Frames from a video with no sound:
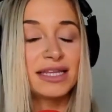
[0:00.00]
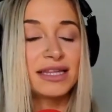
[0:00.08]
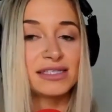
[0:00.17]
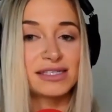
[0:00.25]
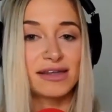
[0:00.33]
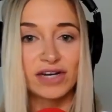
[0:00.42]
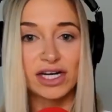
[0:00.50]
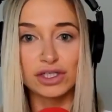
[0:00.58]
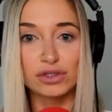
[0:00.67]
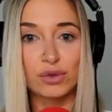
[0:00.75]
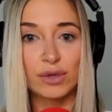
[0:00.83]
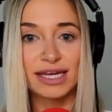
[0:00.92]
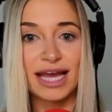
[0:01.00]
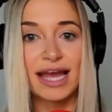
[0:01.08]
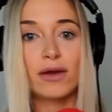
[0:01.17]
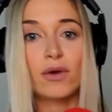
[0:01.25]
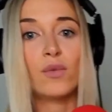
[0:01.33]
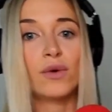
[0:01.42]
the
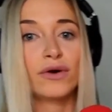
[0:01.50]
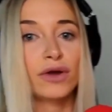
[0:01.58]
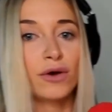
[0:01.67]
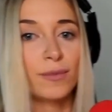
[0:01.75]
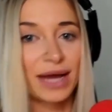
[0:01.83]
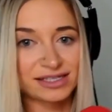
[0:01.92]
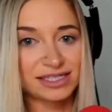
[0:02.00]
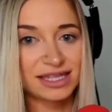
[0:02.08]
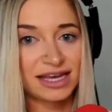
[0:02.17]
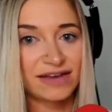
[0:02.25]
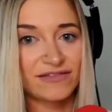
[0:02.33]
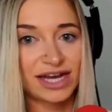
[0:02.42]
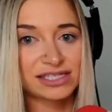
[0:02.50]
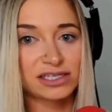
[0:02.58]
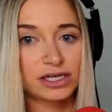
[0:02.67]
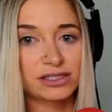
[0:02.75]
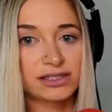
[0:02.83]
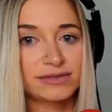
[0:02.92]
720K, will go back to the
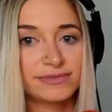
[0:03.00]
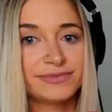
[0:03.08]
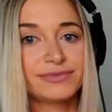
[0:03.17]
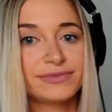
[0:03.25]
investors.